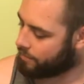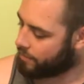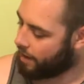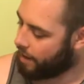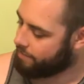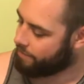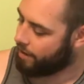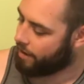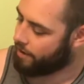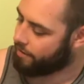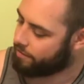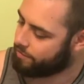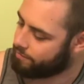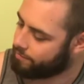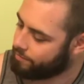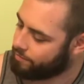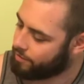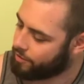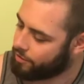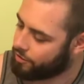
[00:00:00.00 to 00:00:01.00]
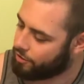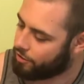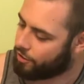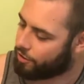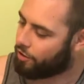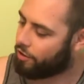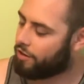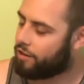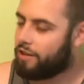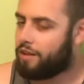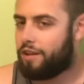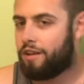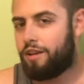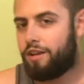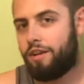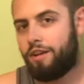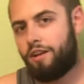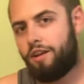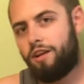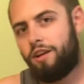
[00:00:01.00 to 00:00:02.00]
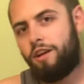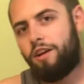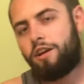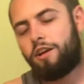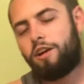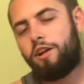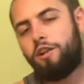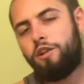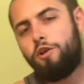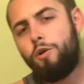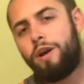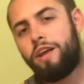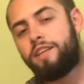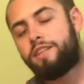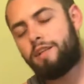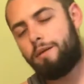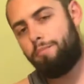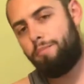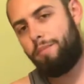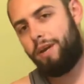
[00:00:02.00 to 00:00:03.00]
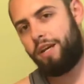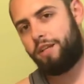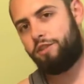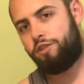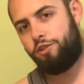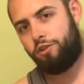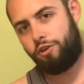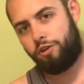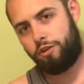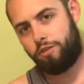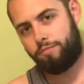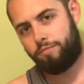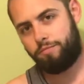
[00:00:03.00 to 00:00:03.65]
High five. Good girl. Kahlua is a mixture.